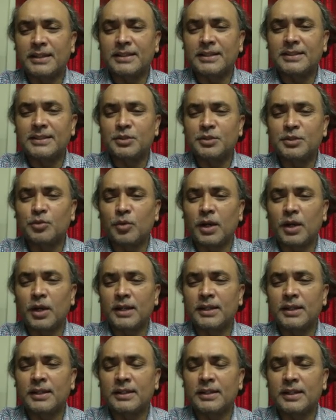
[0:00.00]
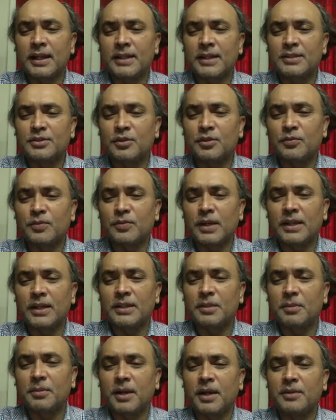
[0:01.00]
This is why in case of
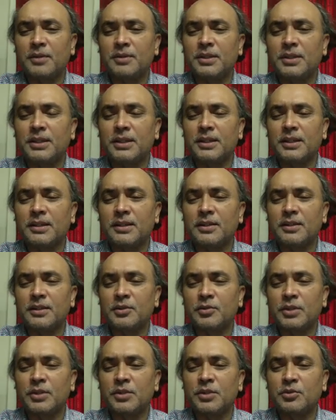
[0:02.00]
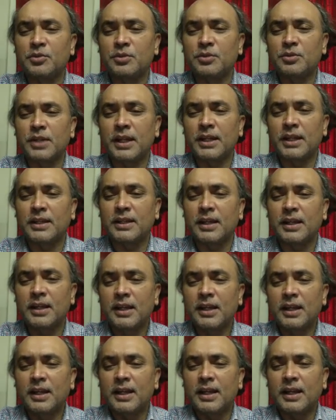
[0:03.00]
antibiotic you need to take
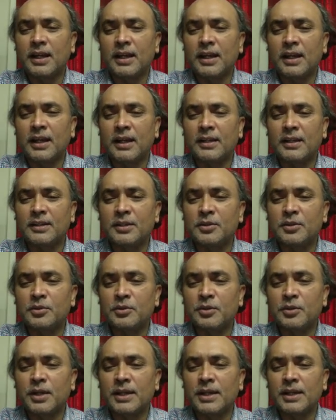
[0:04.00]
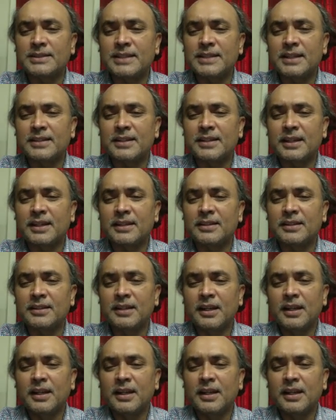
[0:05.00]
a certain